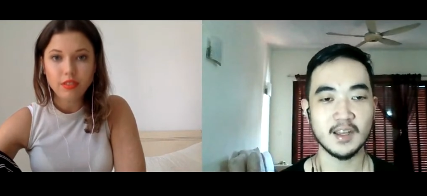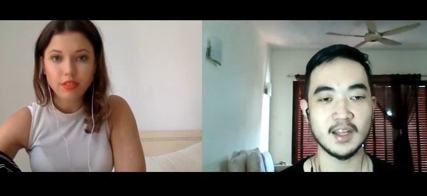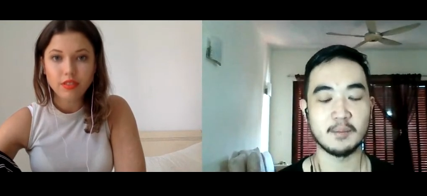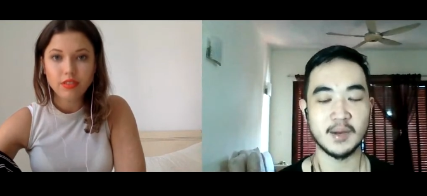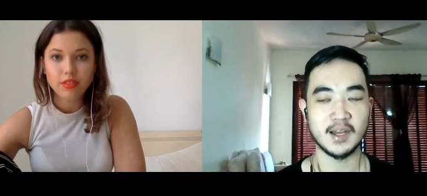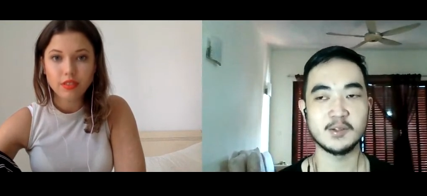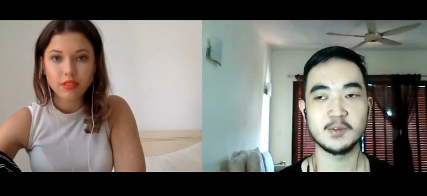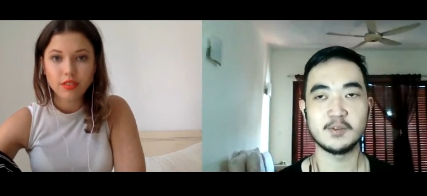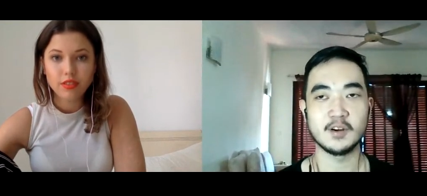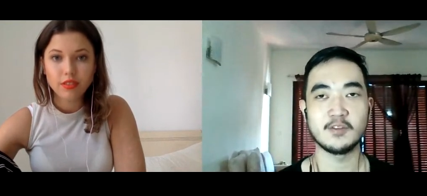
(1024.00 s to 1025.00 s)
Speaker 1: yeah, I
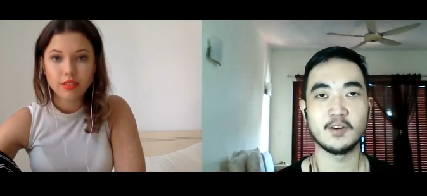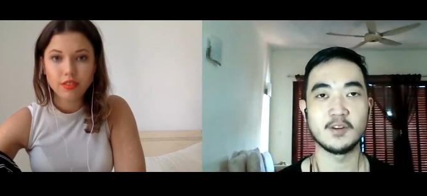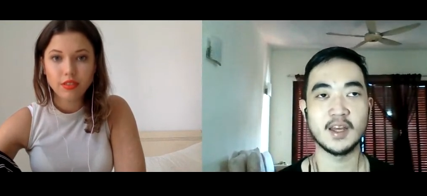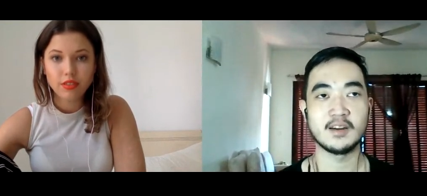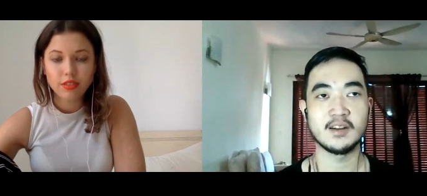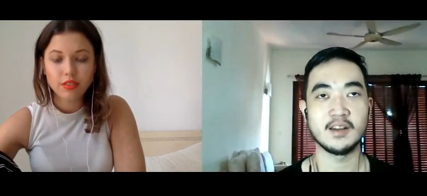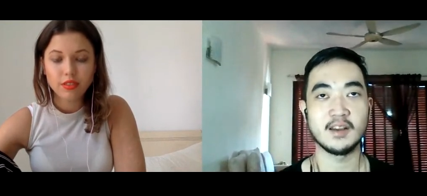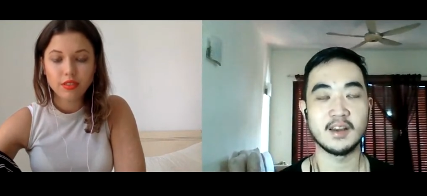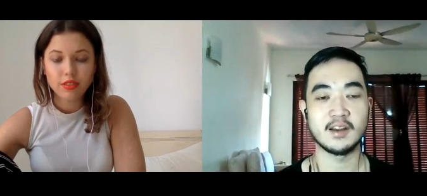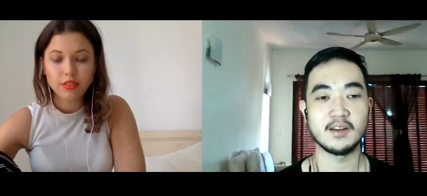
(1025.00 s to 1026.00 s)
do follow
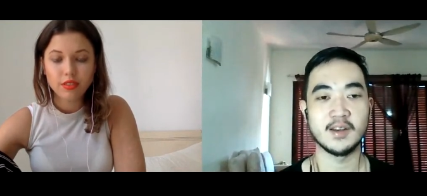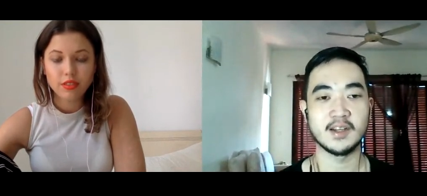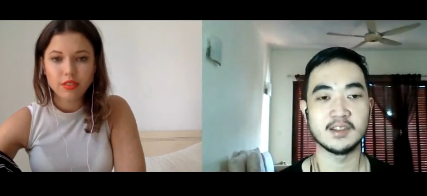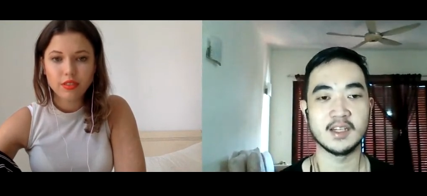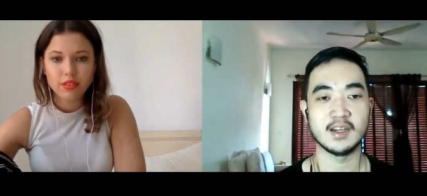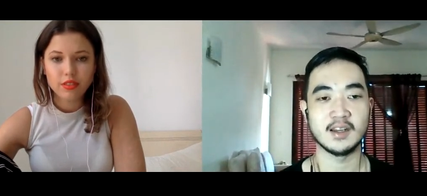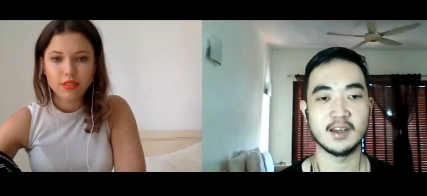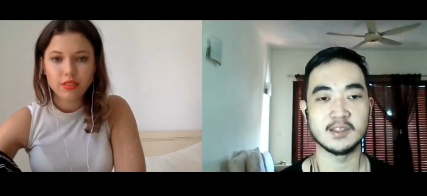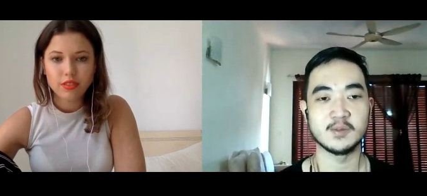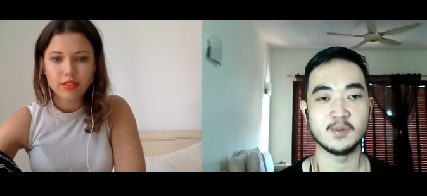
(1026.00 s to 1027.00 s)
Gary Gary Vaynerchuk
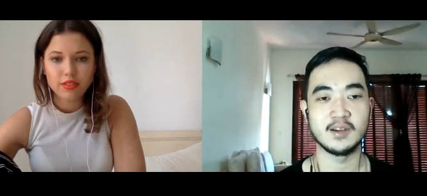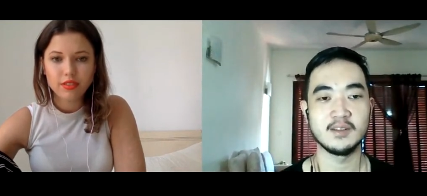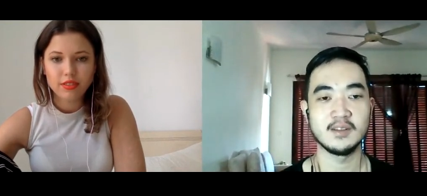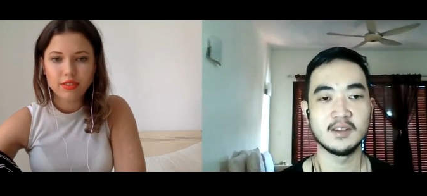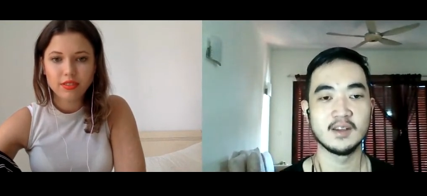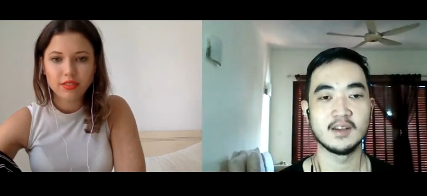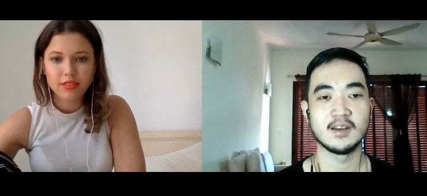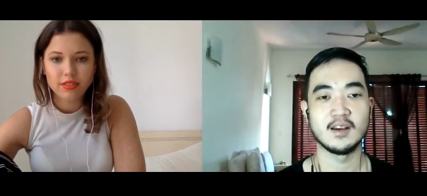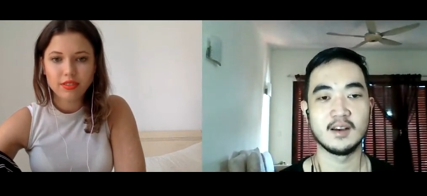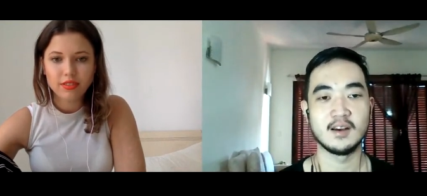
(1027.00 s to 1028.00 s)
as well.
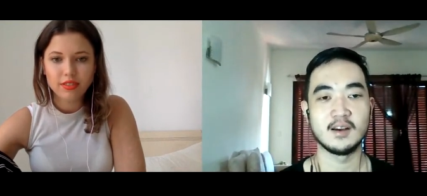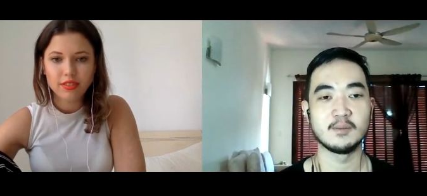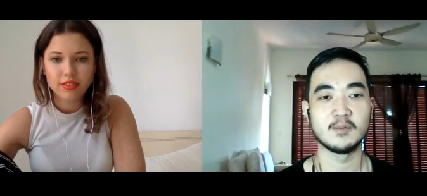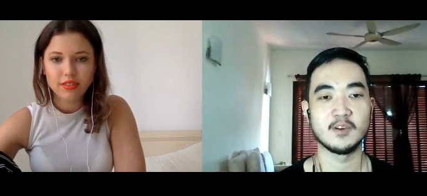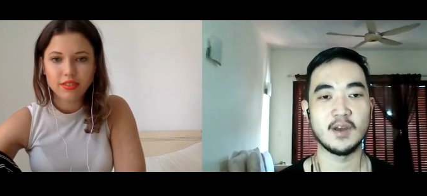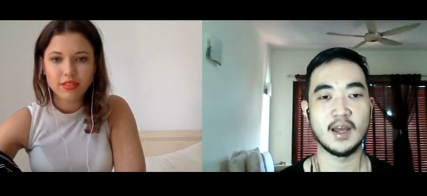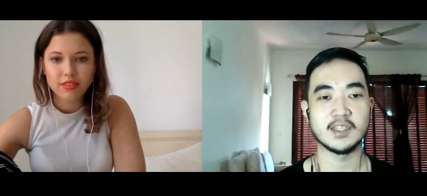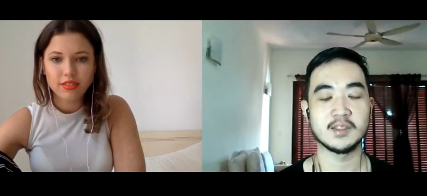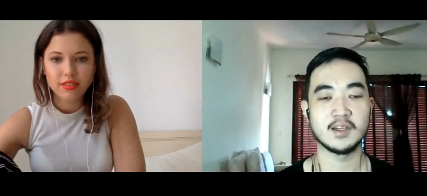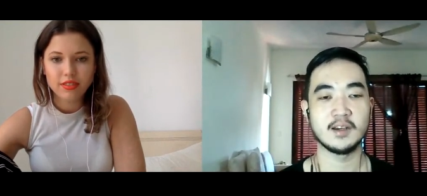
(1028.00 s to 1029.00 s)
Um,
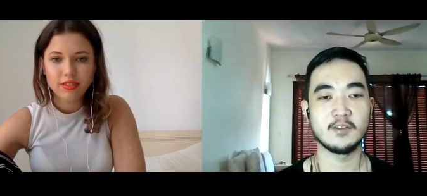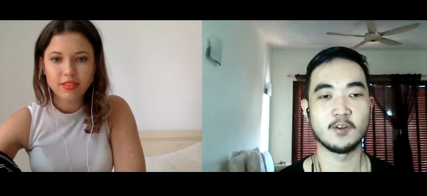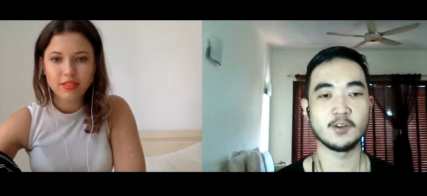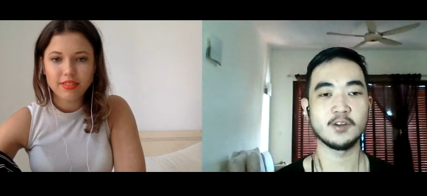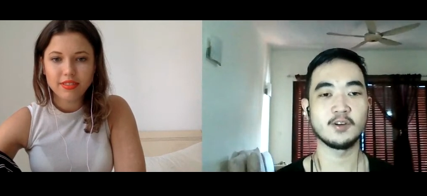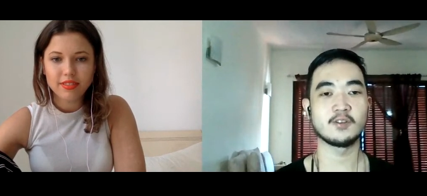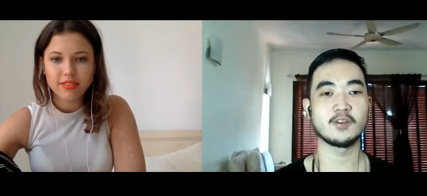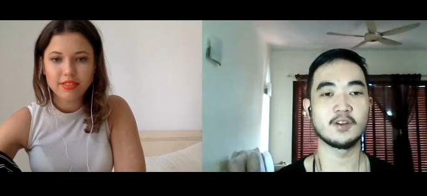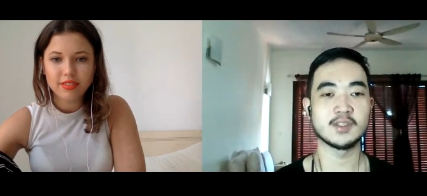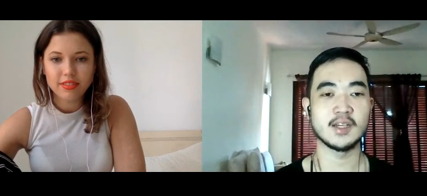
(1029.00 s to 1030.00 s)
as uh, for your
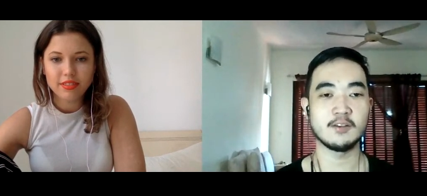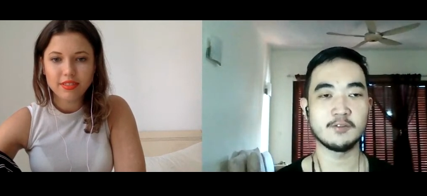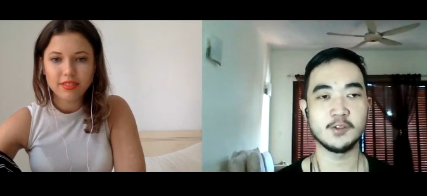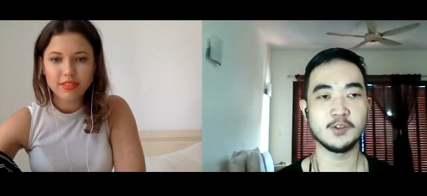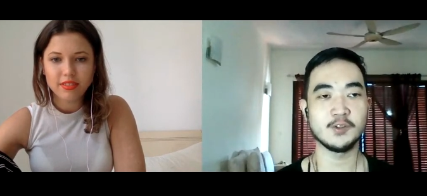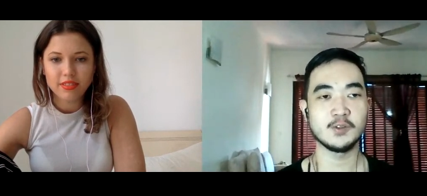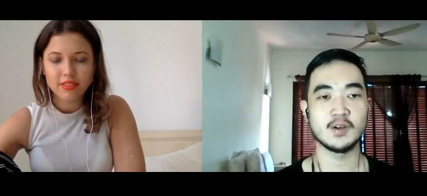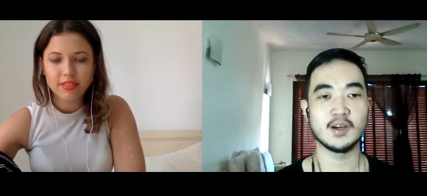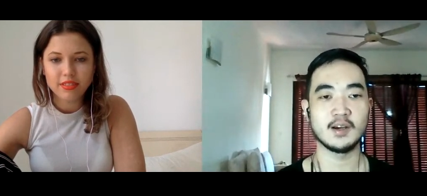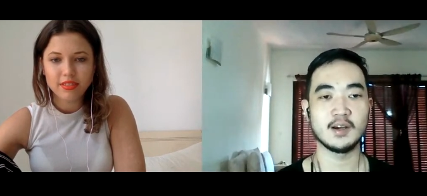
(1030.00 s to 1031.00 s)
yourself, do
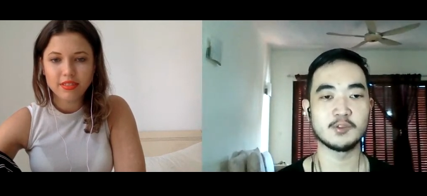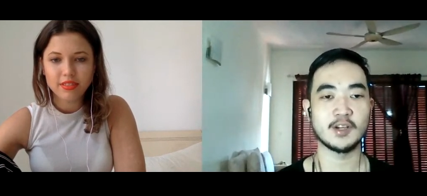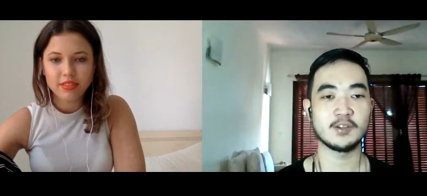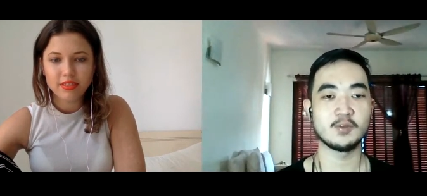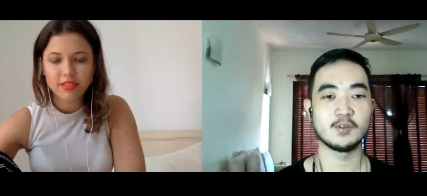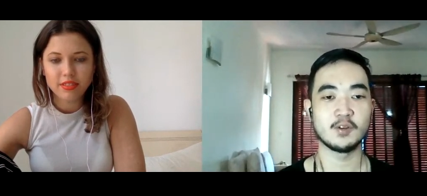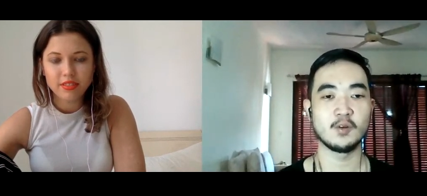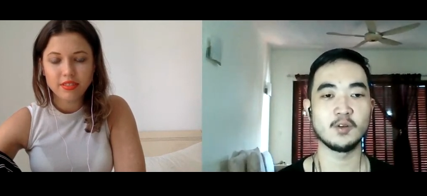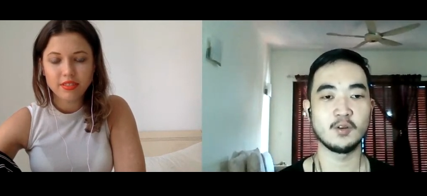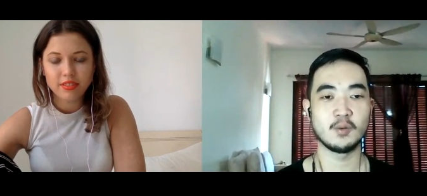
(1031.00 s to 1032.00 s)
you um, try to
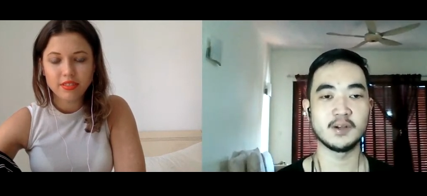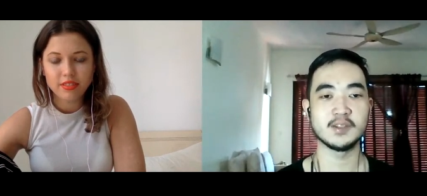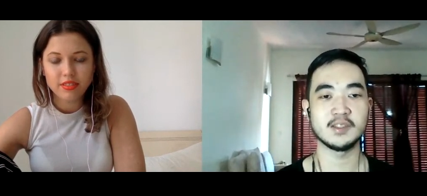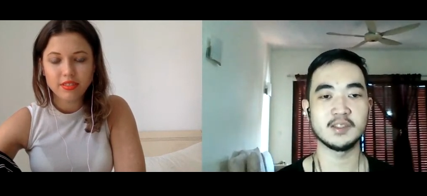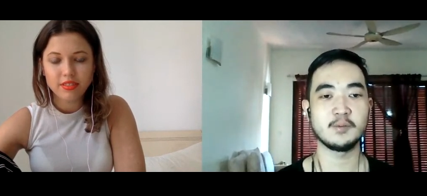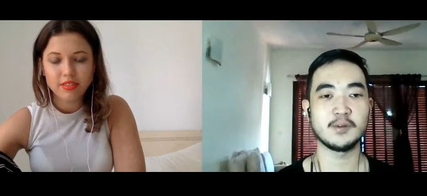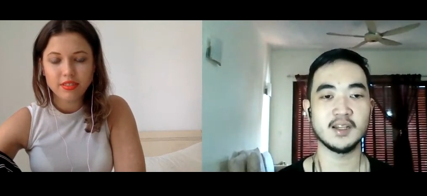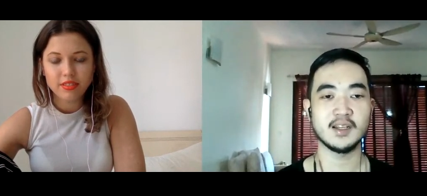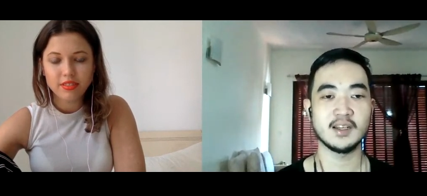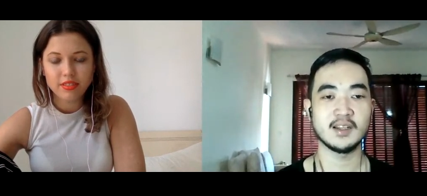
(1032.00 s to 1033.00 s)
grow your personal
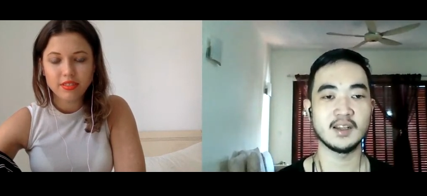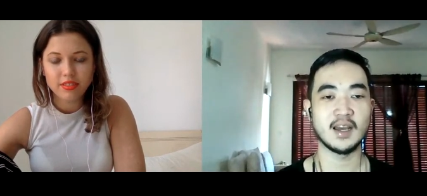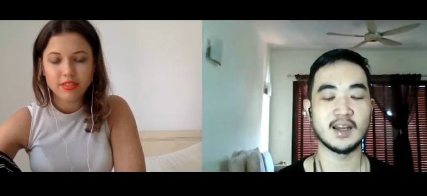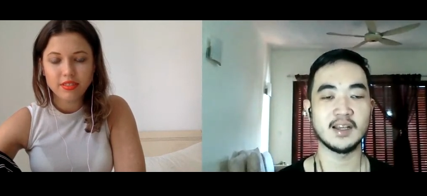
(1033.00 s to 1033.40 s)
brand in any